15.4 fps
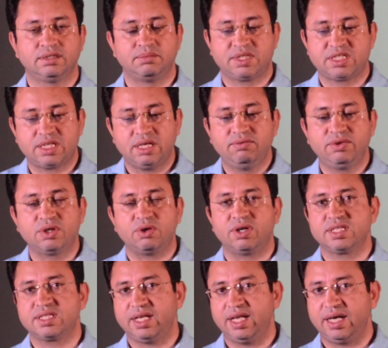But still we
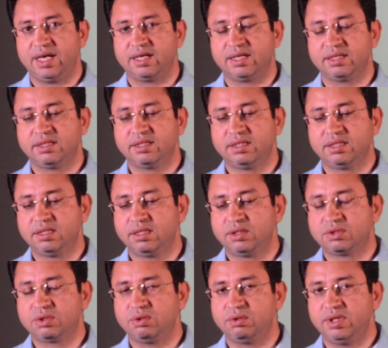call it as land.
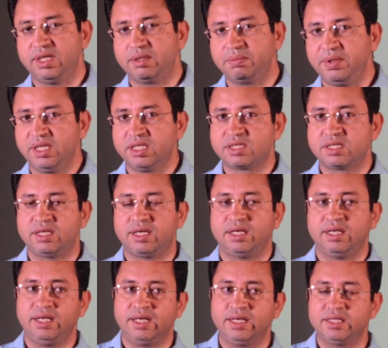So it means
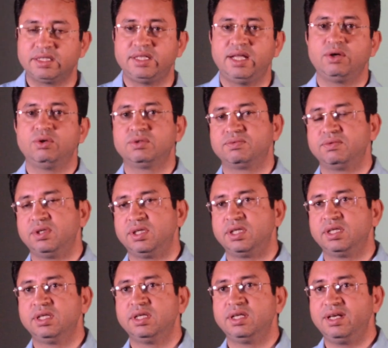that English language
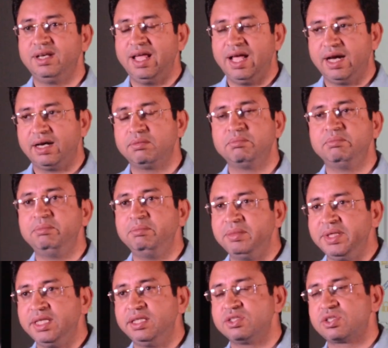word land
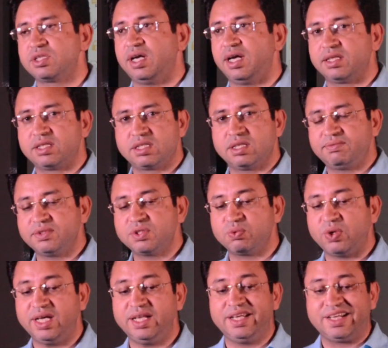means earth surface,
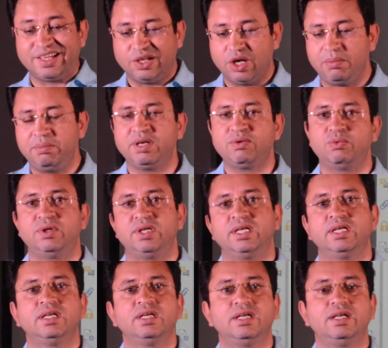while economic
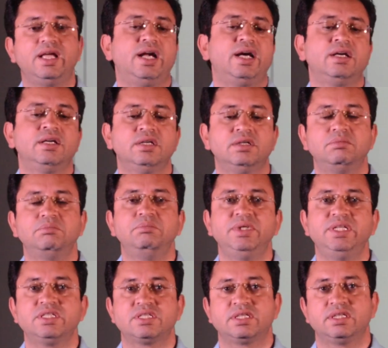word land
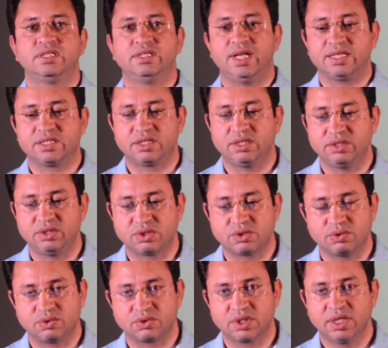means natural
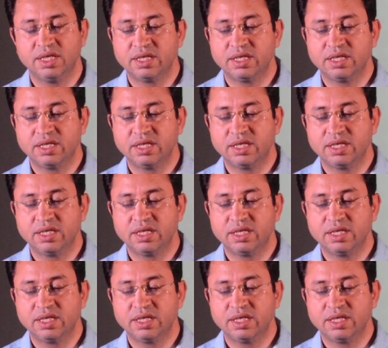resource.